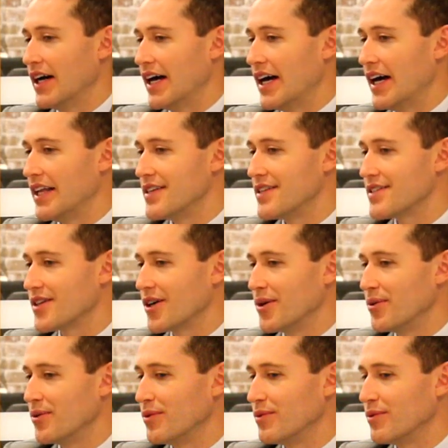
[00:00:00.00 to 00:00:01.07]
and
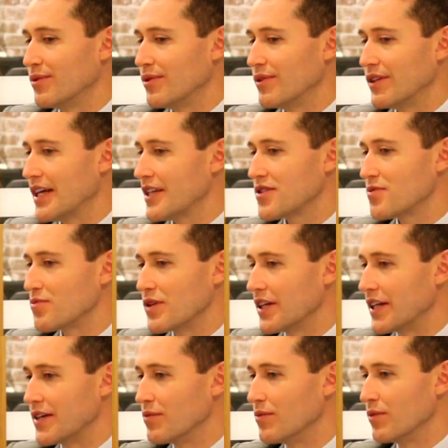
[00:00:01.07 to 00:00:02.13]
so that's
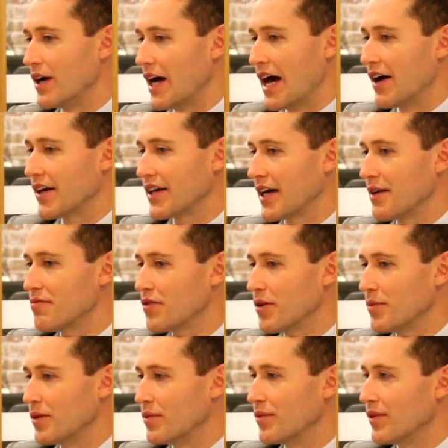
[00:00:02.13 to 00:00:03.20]
really how it came
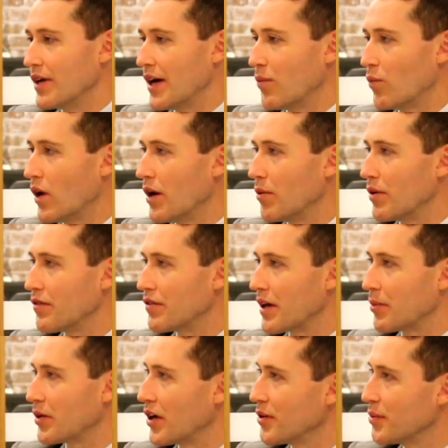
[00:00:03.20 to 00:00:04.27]
from and why we've
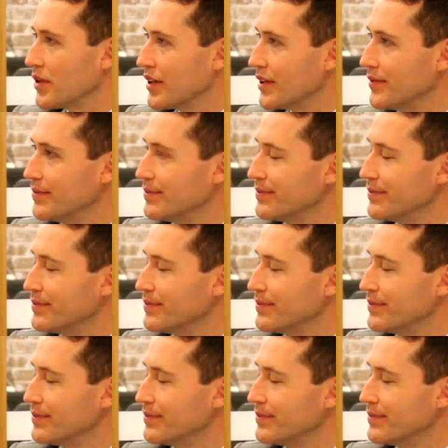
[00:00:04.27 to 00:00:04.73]
kept going with it.